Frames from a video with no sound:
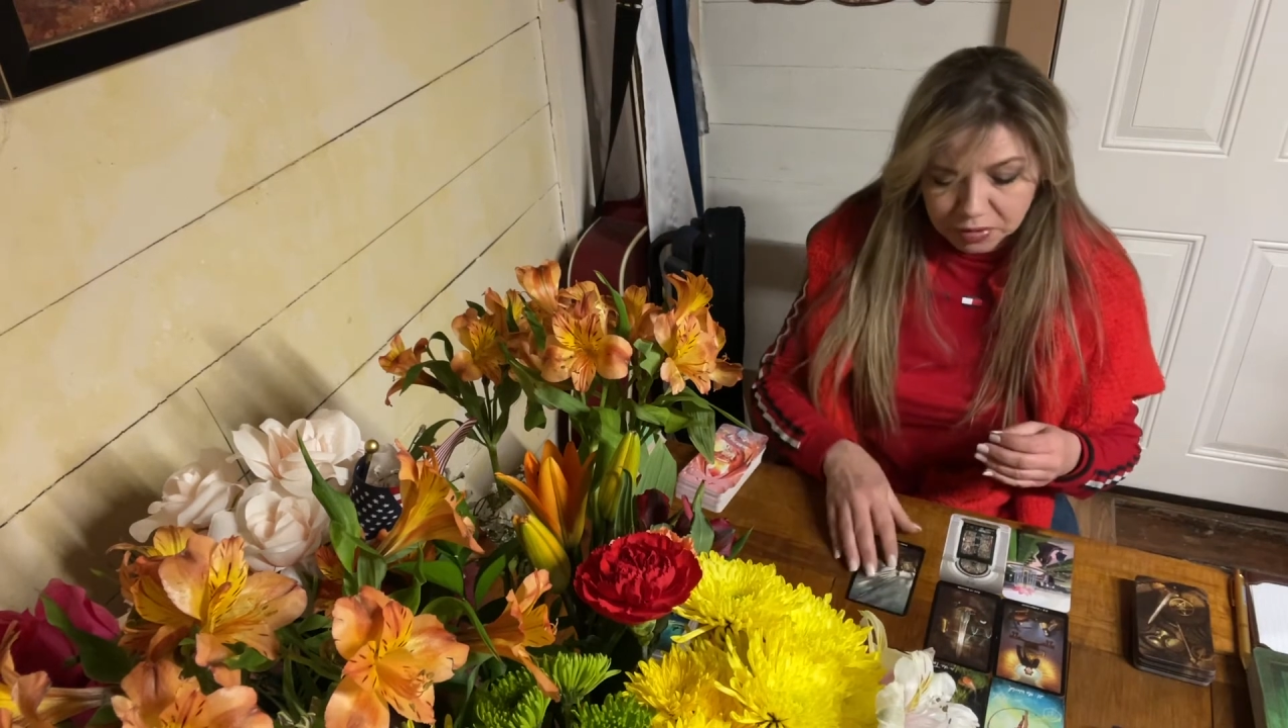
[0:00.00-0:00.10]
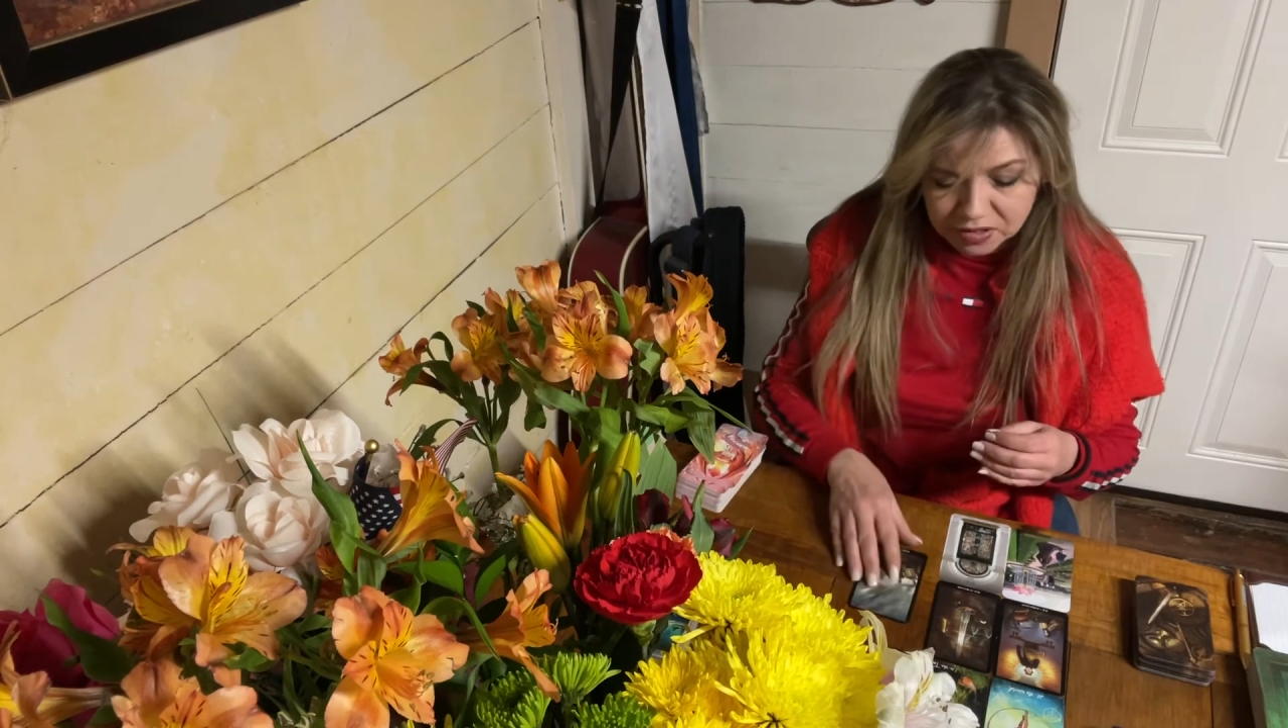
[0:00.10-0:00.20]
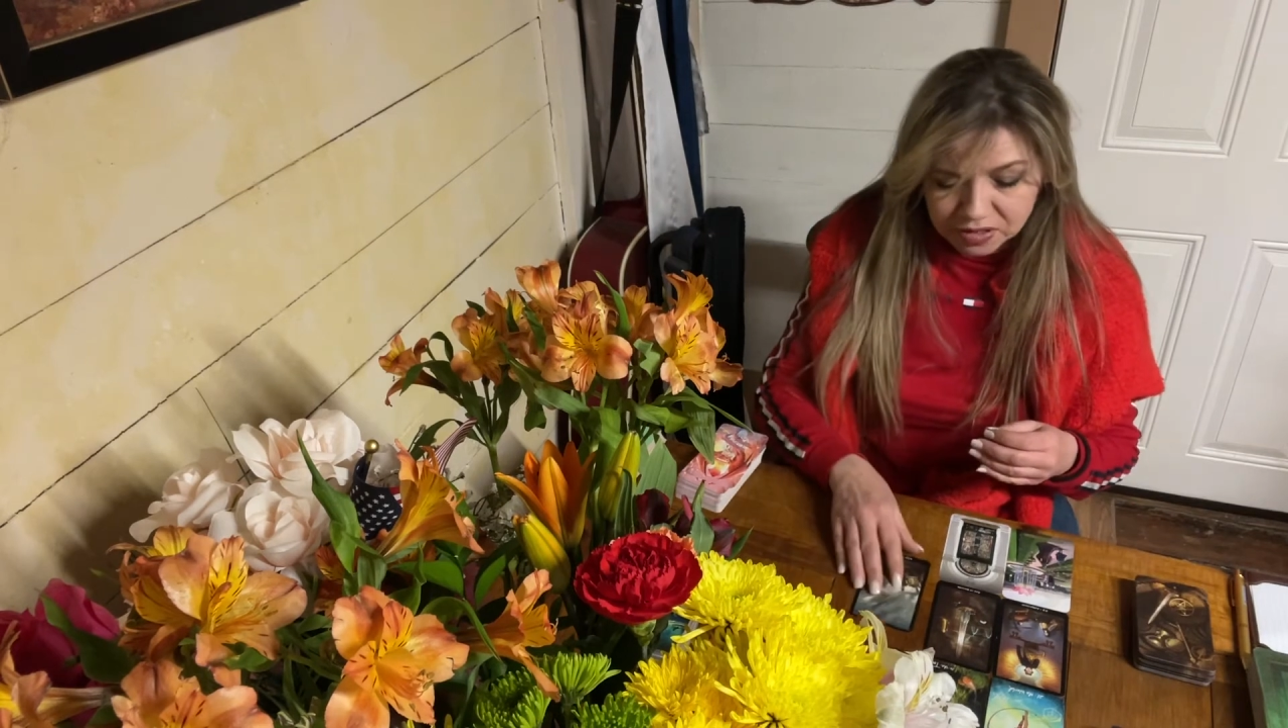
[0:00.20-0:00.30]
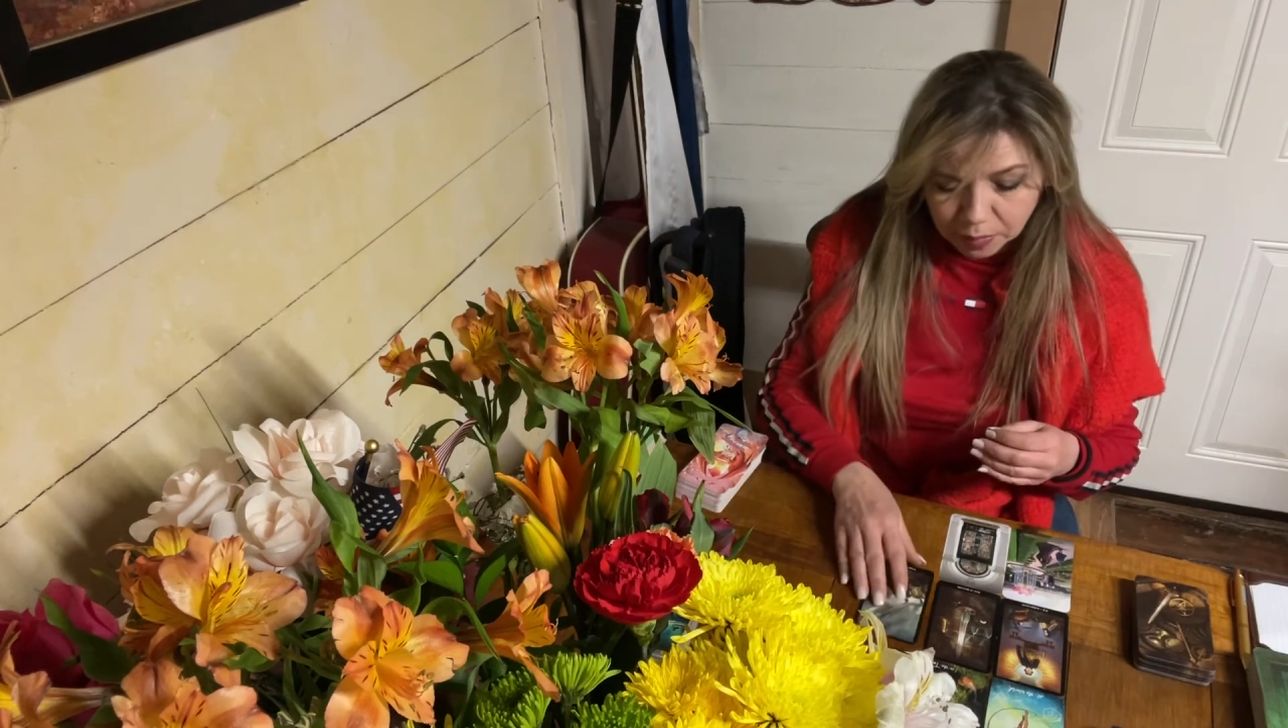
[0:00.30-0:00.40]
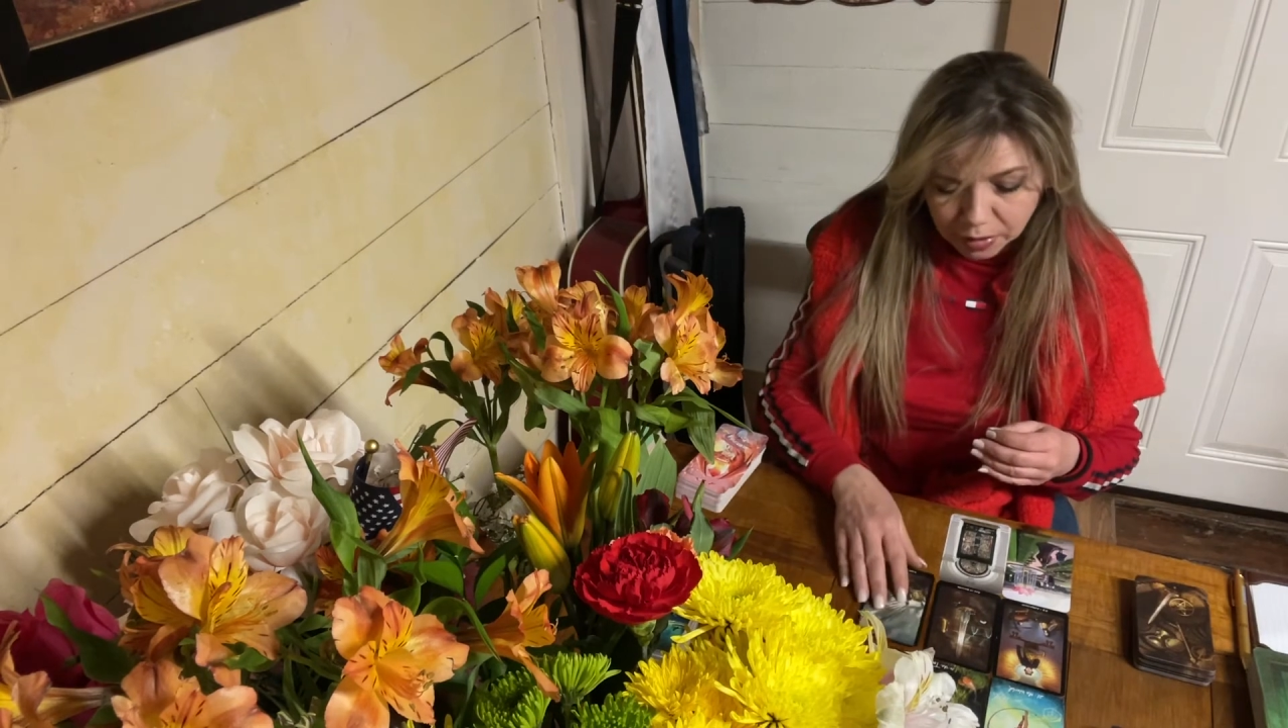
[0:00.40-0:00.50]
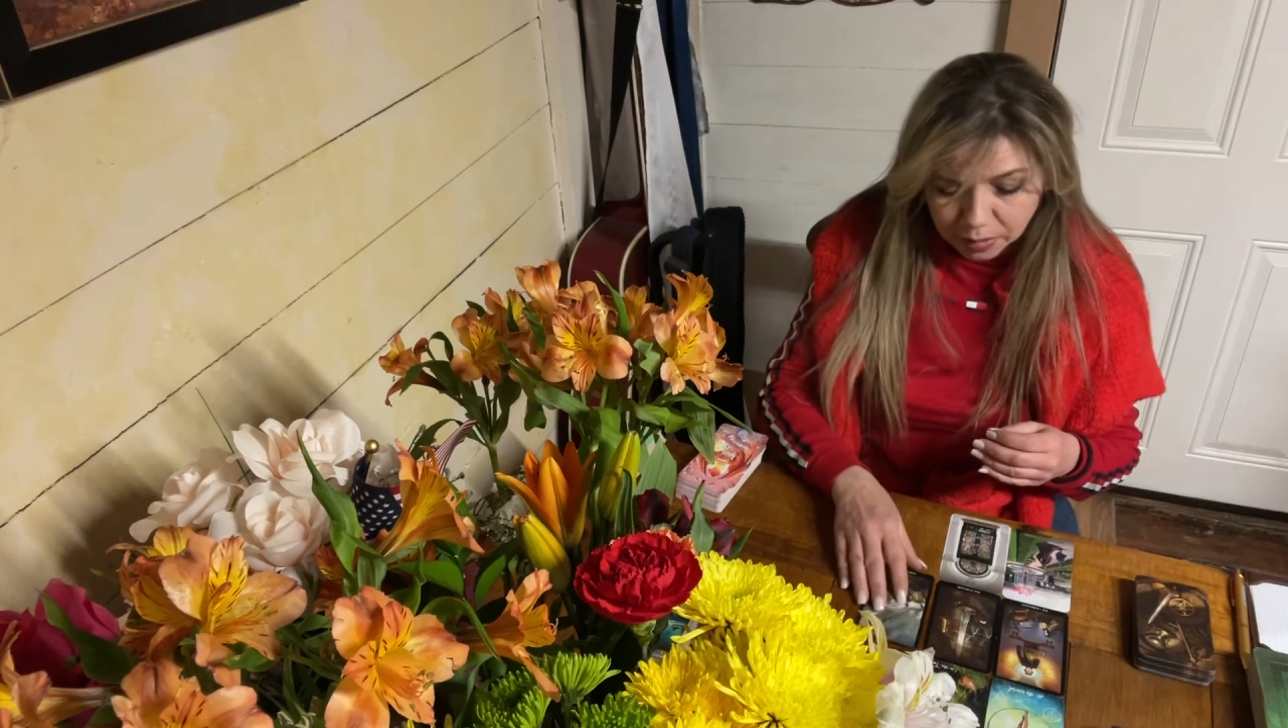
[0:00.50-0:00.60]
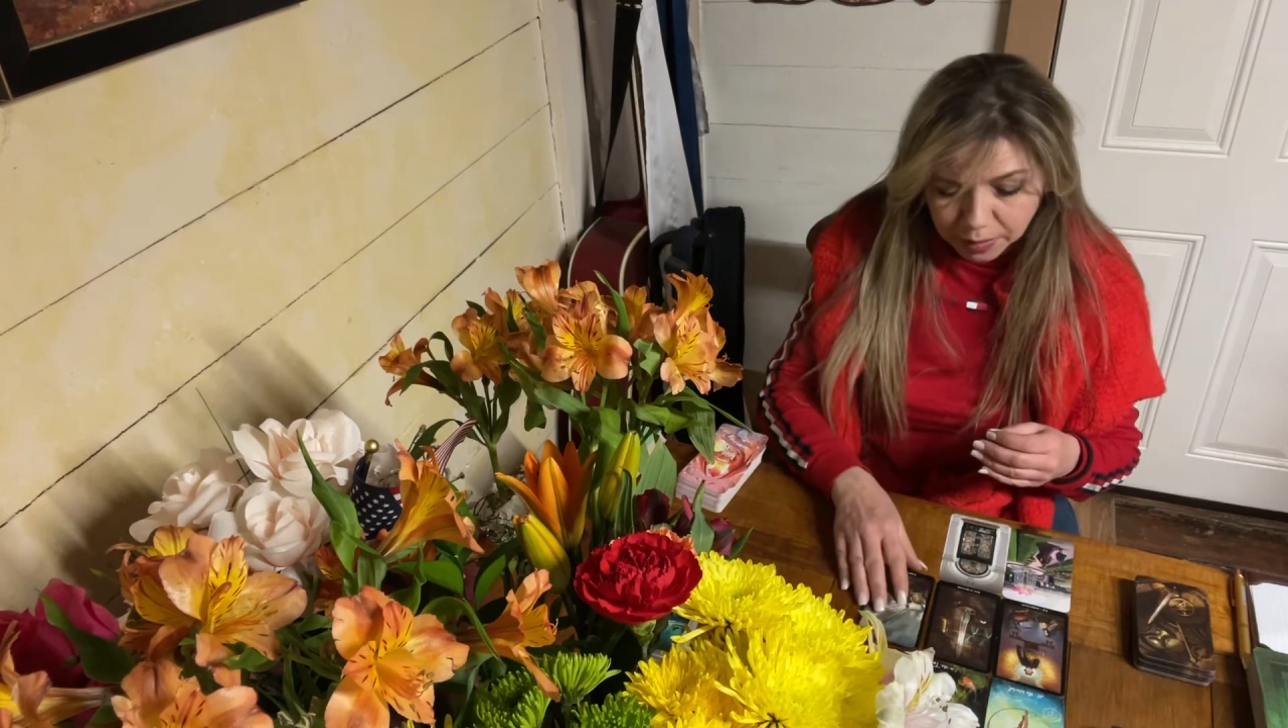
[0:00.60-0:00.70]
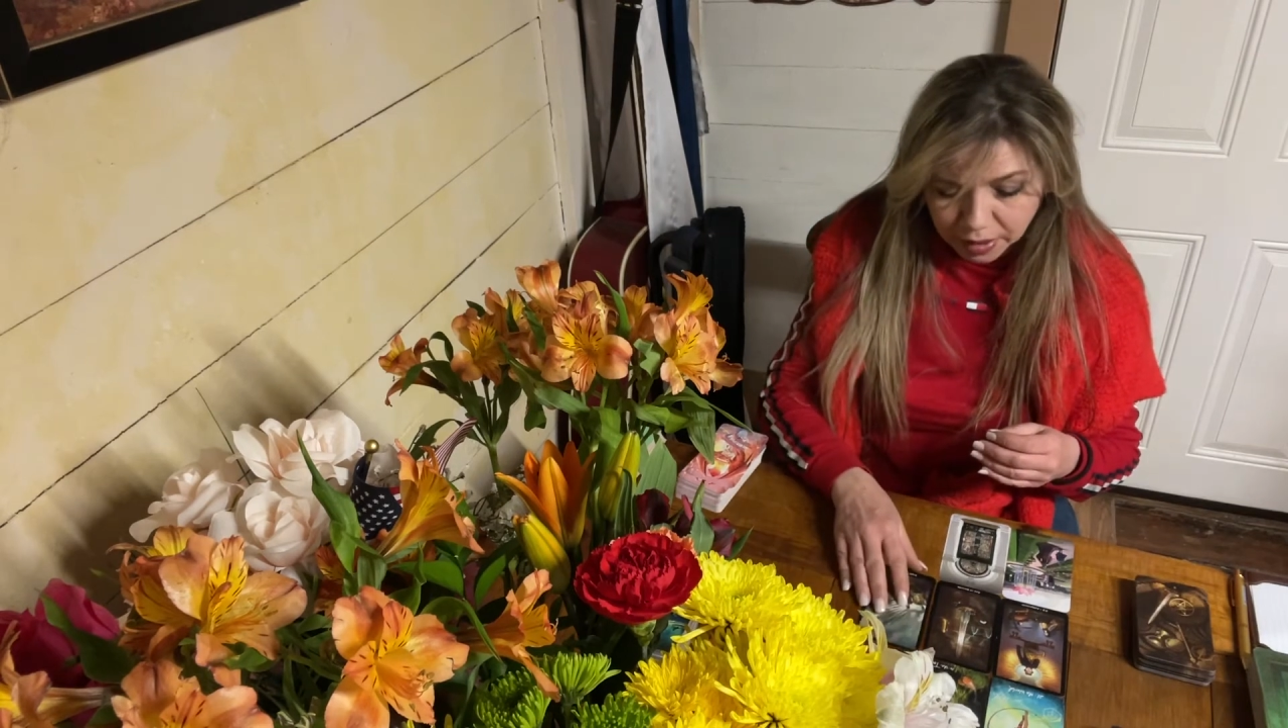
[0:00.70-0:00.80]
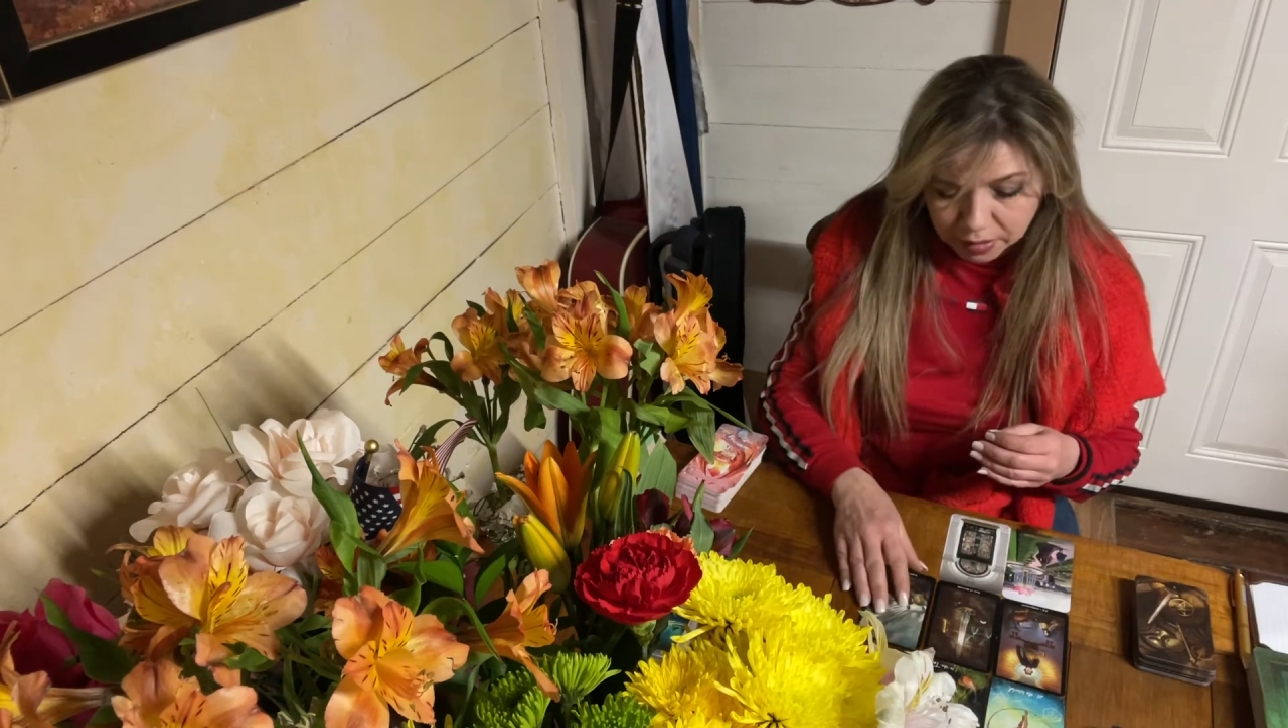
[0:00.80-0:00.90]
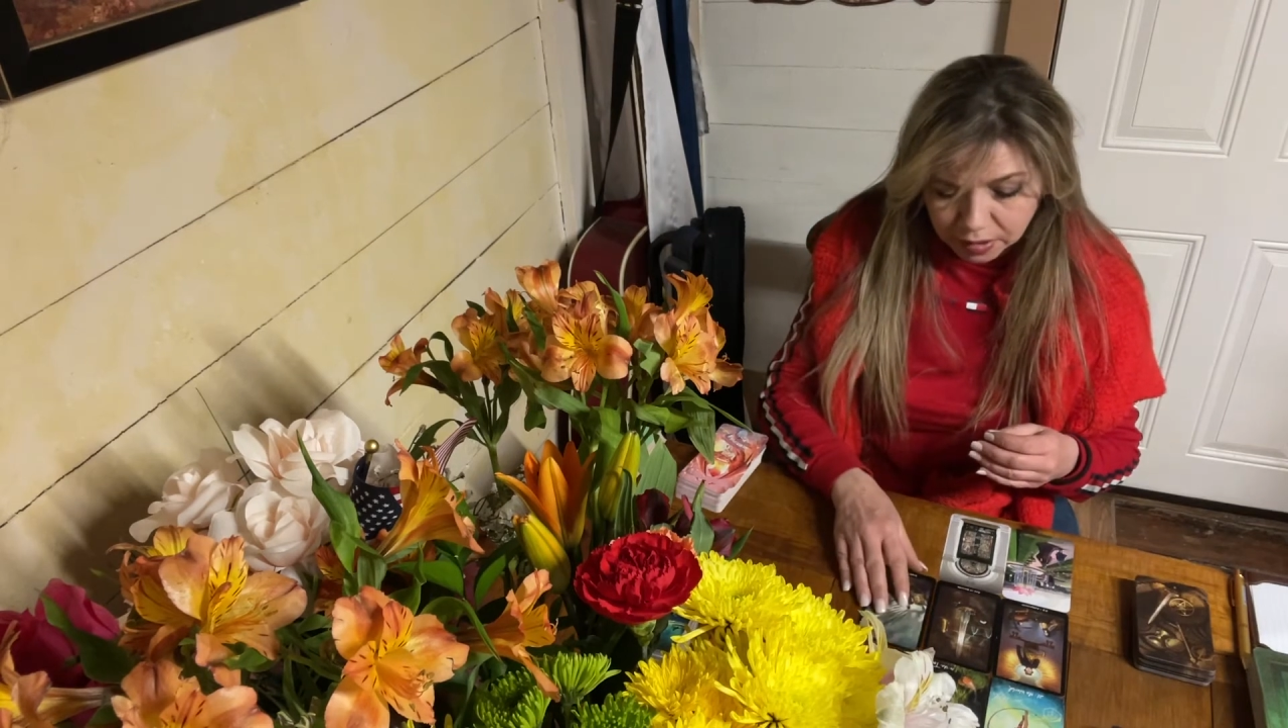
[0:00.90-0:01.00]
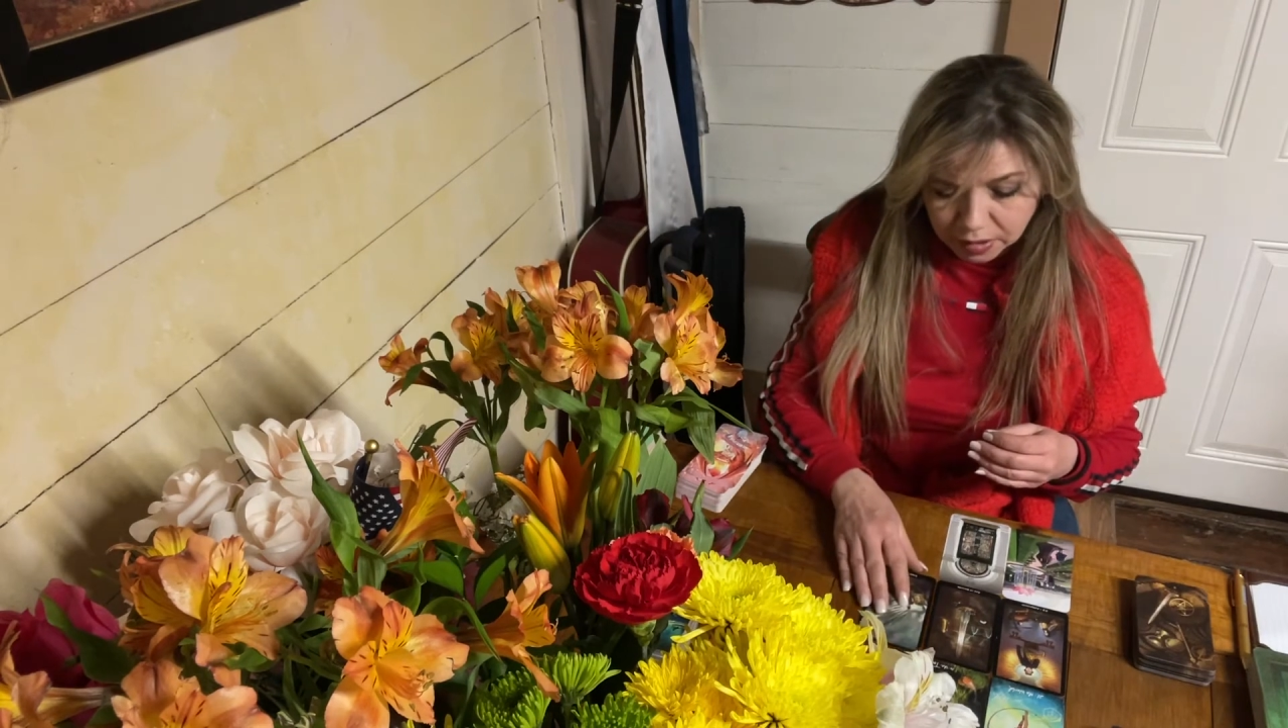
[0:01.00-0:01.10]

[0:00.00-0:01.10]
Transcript: stubborn about.